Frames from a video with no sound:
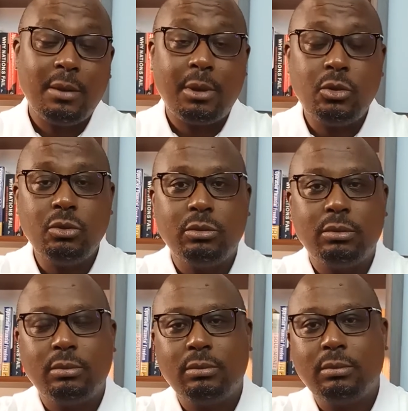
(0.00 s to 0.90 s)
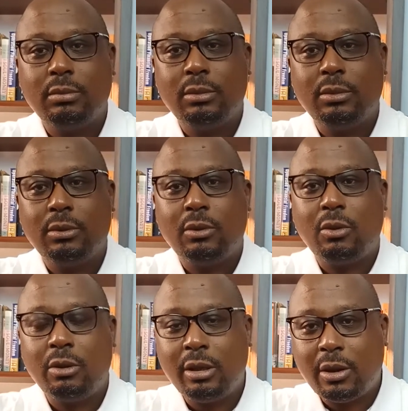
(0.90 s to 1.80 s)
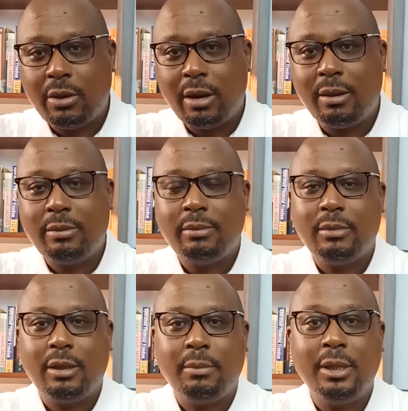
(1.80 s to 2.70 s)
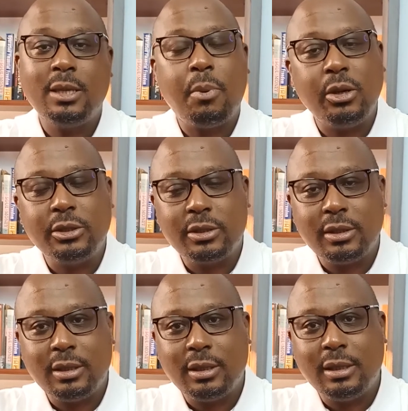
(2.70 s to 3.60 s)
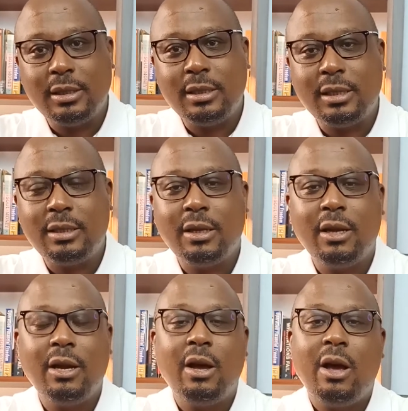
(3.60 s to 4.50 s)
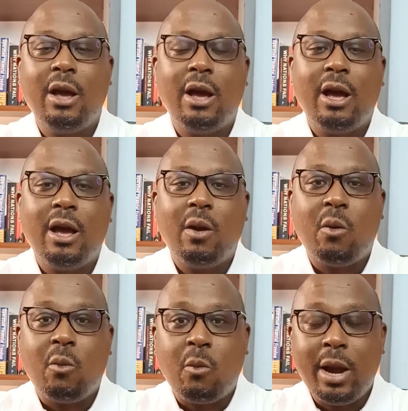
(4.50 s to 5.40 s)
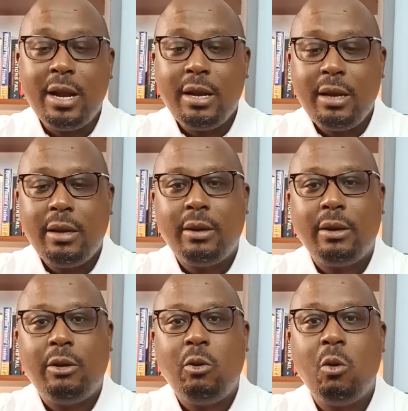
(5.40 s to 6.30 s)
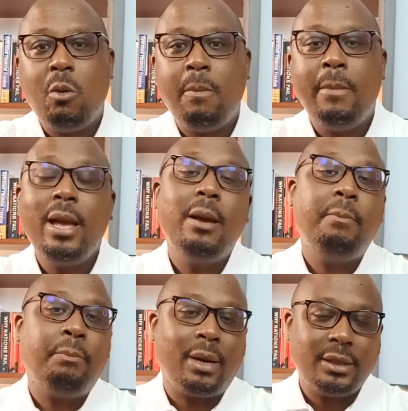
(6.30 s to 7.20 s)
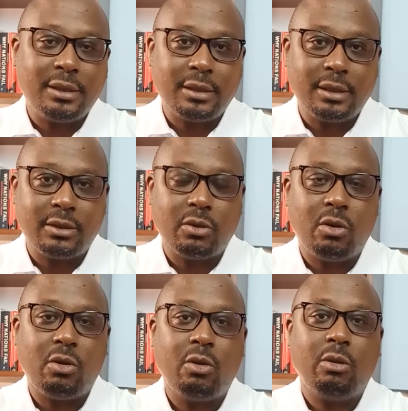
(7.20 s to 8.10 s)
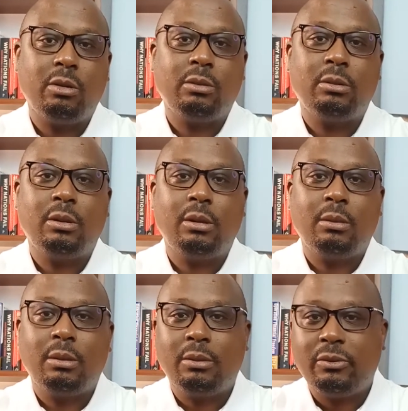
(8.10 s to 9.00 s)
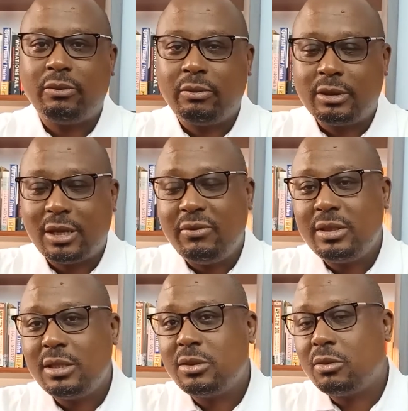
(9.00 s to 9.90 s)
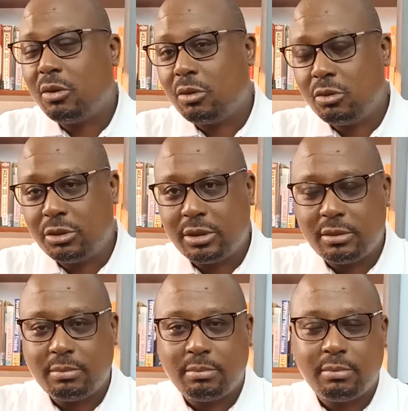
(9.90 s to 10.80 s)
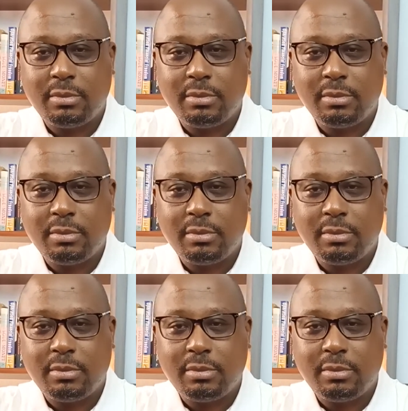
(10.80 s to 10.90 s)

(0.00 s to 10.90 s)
Number 2 on our major points is that when you make purchases or services or goods,